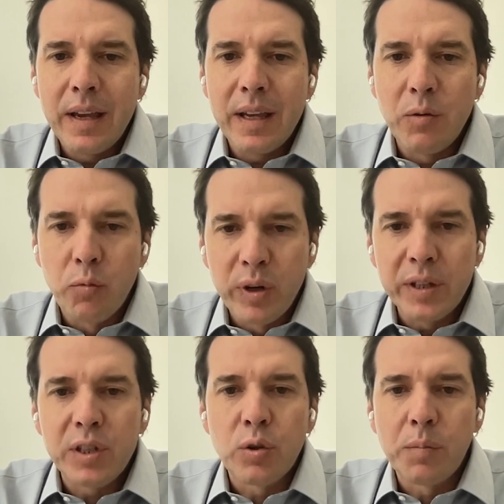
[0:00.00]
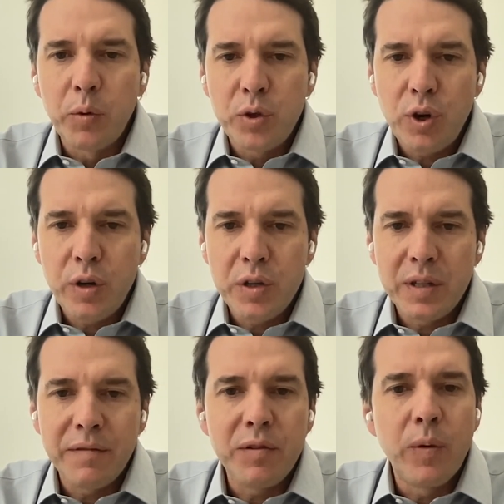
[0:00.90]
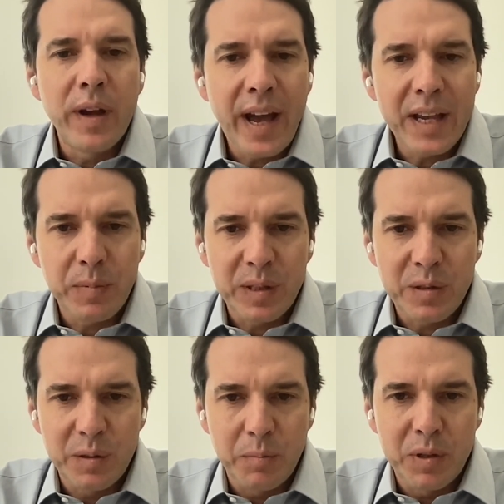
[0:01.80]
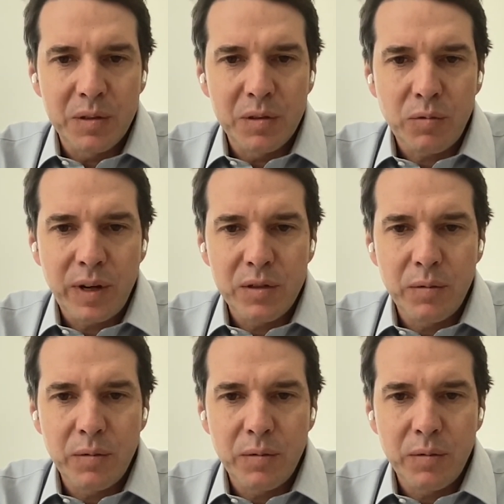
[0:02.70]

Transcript: and really turbocharging a few aspects of the business, right?